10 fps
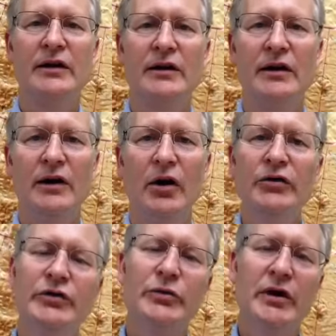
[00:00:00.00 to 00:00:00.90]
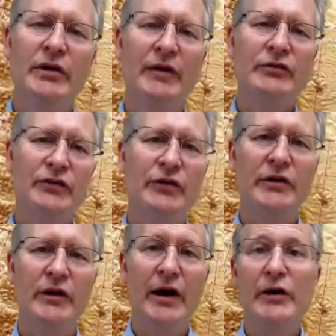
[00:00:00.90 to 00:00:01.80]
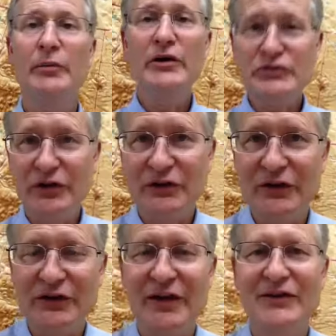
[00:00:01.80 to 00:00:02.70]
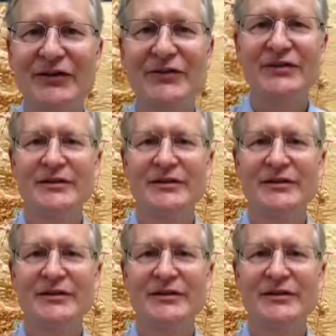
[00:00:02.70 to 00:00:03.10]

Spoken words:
Also, we have to figure out how to measure our success.